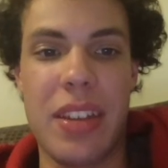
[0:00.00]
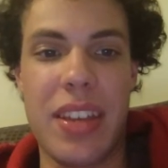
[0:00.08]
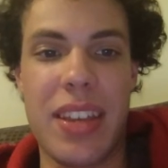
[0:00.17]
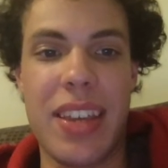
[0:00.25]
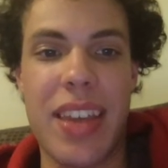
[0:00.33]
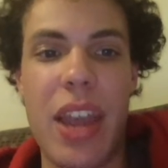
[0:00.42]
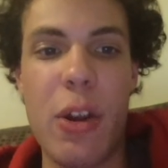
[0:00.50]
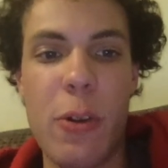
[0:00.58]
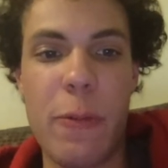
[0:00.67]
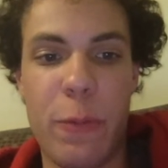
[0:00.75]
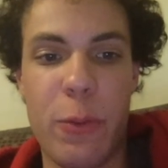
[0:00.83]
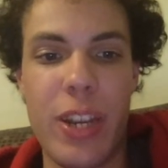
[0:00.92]

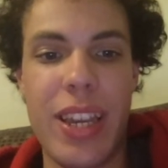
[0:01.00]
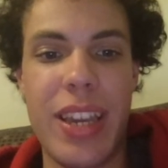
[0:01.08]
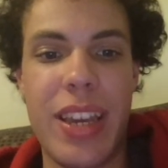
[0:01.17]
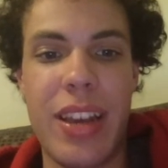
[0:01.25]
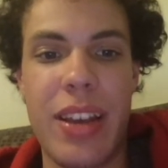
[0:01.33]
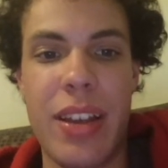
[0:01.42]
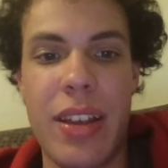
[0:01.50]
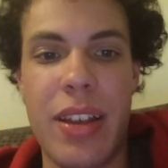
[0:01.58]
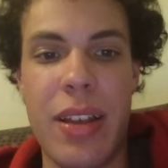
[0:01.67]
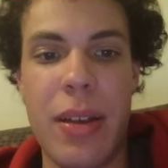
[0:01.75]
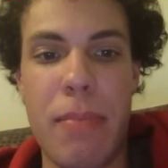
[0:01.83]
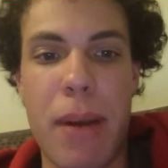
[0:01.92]
Carefree
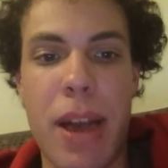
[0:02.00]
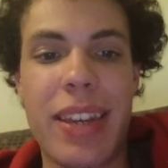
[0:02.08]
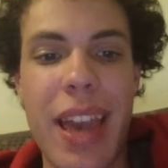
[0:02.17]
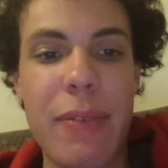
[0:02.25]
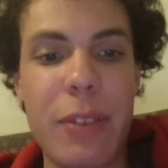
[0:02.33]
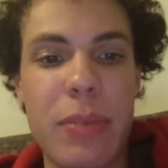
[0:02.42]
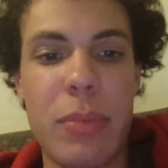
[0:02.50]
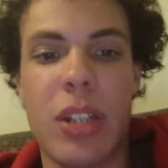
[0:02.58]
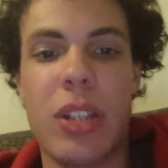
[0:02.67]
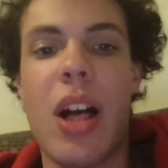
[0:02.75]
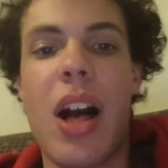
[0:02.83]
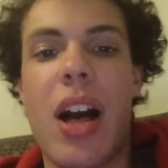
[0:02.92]
by Kevin
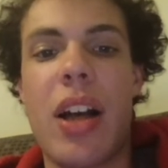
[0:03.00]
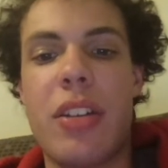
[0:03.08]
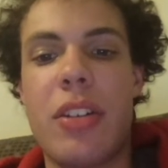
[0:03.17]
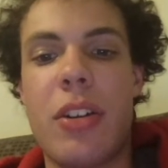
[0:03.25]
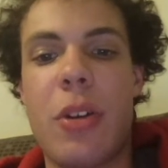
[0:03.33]
MacLeod